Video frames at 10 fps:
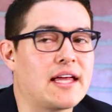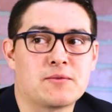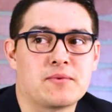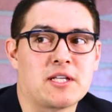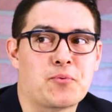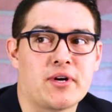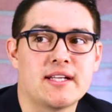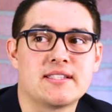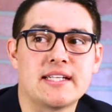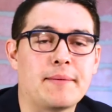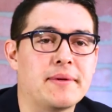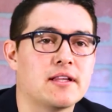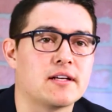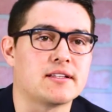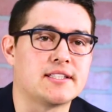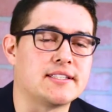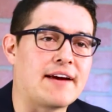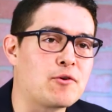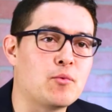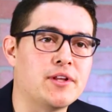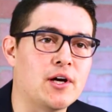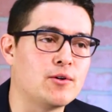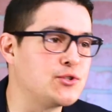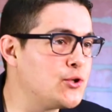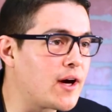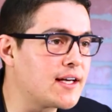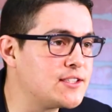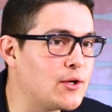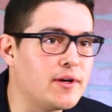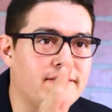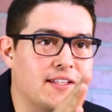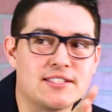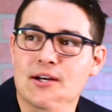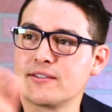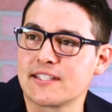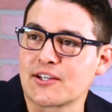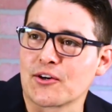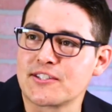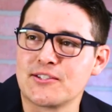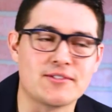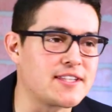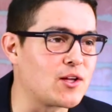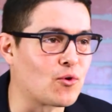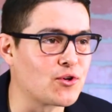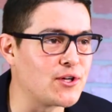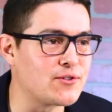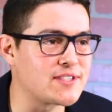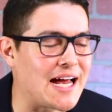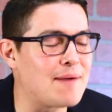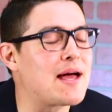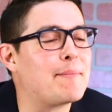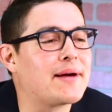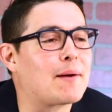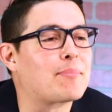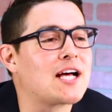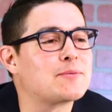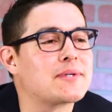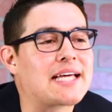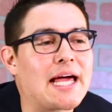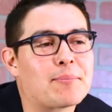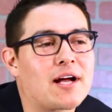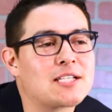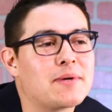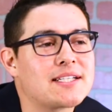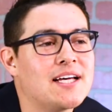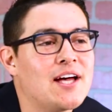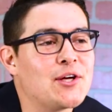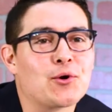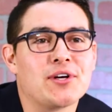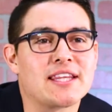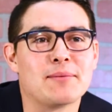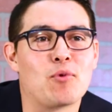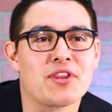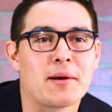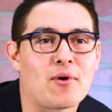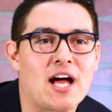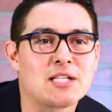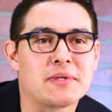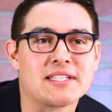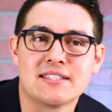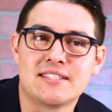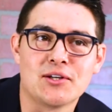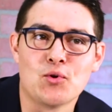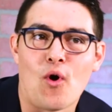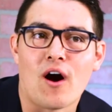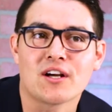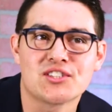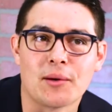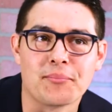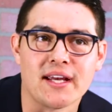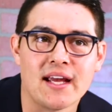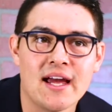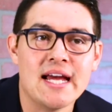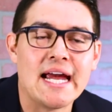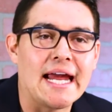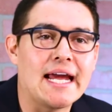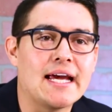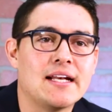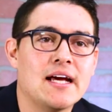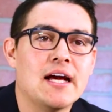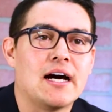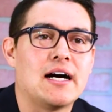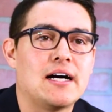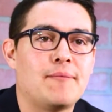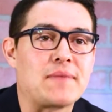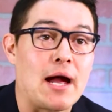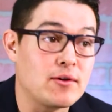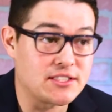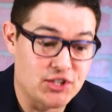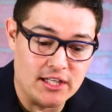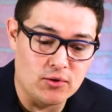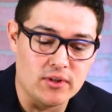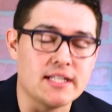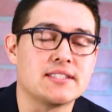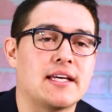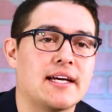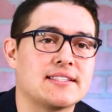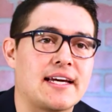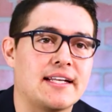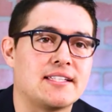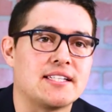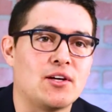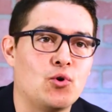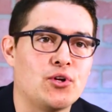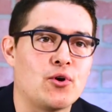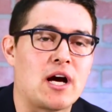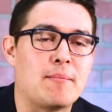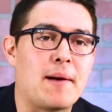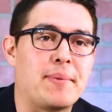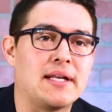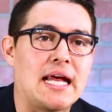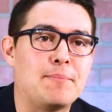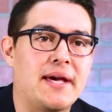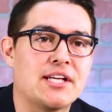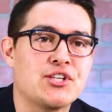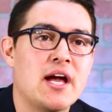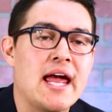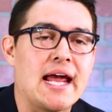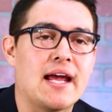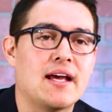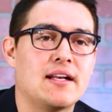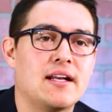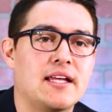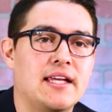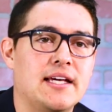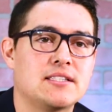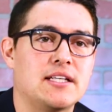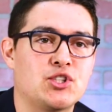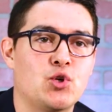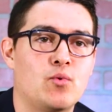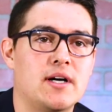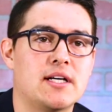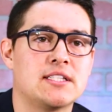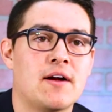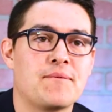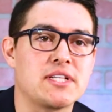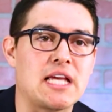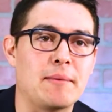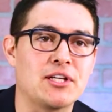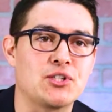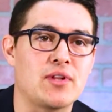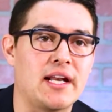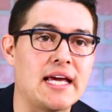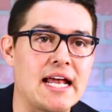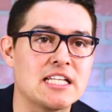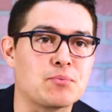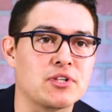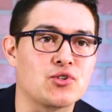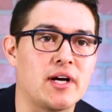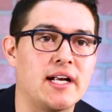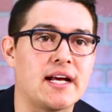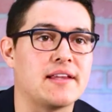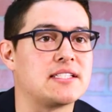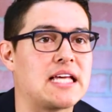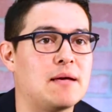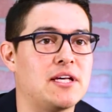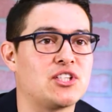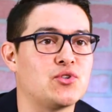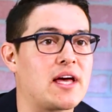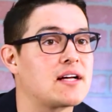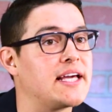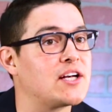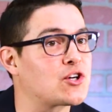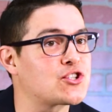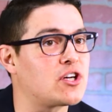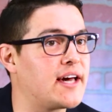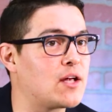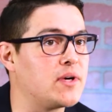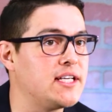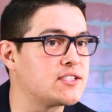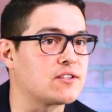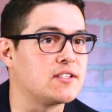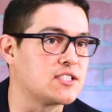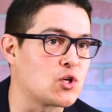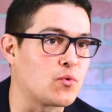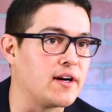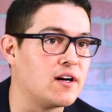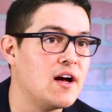that's pretty insane. I mean, look, listen, everyone knows, you guys know it, Vince knows it, Curtis knows it, the world knows it. I'm not big on prospects. I hate prospects. You're nothing more than a prospect until you are something. And I was genuinely excited to see Julio come up and pitch. And his issue was the same issue that he had in spring training and the same issue that Clayton Kershaw had when he started his career,